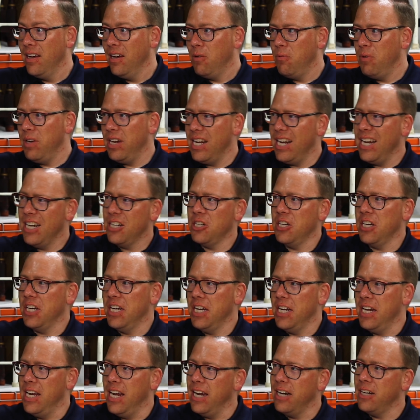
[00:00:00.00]
we can actually
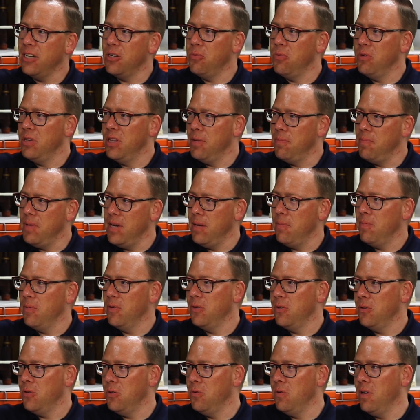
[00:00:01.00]
connect with the
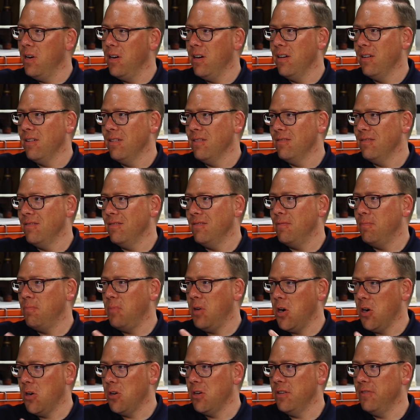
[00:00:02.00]
people who are
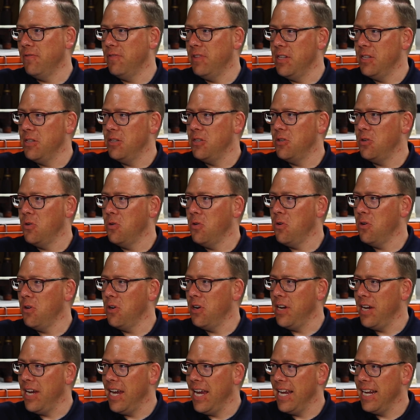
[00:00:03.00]
part of this
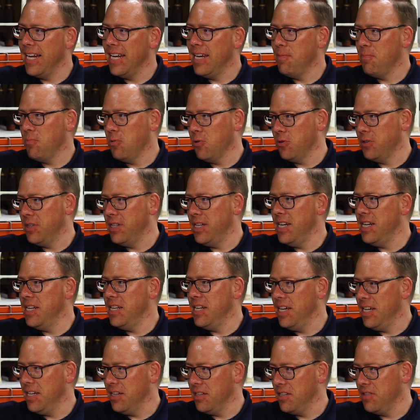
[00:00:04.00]
story and get more
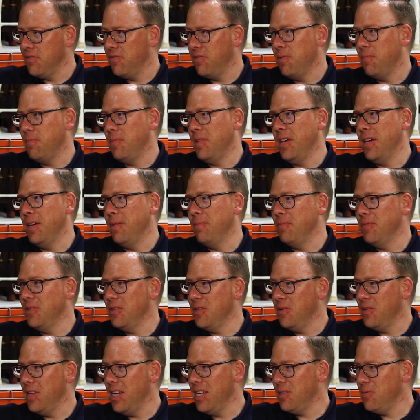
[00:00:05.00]
details from them.
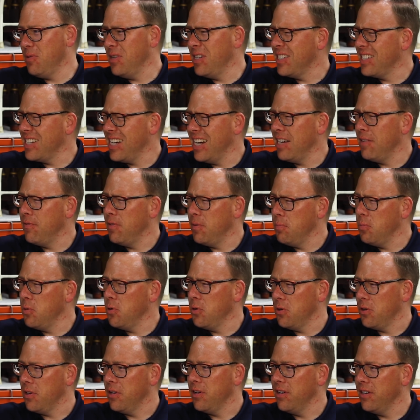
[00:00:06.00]
So that's why it's kind of
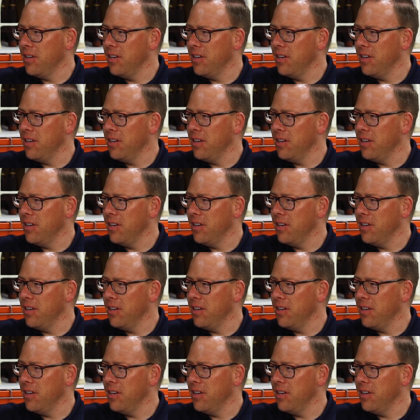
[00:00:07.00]
important.